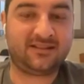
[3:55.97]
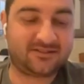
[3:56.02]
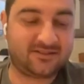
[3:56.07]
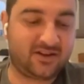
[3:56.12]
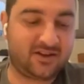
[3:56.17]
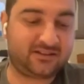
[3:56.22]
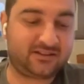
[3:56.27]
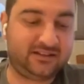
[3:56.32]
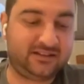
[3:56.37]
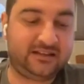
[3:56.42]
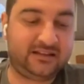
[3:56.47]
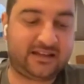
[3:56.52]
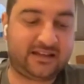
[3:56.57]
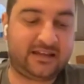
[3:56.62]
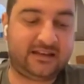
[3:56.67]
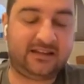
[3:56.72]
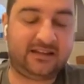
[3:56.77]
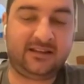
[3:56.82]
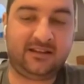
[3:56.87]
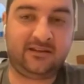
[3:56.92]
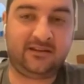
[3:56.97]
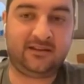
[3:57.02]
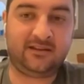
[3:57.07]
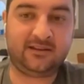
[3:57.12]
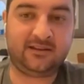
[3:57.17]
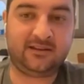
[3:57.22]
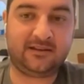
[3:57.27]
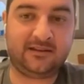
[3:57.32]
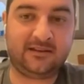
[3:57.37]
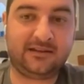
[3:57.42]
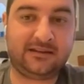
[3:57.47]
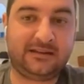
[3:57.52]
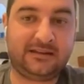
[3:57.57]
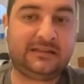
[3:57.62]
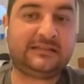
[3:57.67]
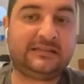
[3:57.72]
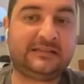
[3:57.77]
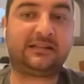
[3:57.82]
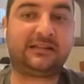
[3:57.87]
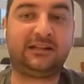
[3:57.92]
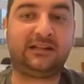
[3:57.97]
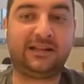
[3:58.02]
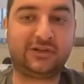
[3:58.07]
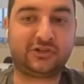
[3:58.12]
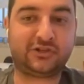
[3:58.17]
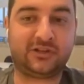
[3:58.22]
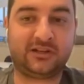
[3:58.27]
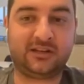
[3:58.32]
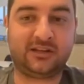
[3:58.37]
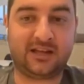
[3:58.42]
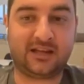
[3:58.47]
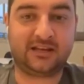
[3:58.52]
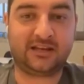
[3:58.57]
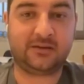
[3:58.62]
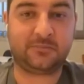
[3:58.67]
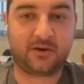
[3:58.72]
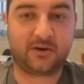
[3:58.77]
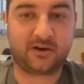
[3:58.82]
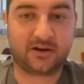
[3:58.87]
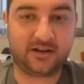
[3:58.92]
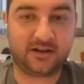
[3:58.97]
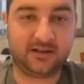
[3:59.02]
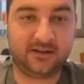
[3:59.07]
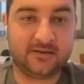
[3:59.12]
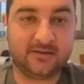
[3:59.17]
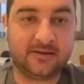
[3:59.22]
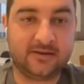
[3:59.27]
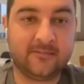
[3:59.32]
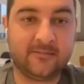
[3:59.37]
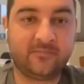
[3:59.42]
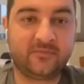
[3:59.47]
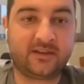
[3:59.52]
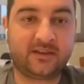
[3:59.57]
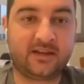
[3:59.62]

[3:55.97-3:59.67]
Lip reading: does not need any installation in any party,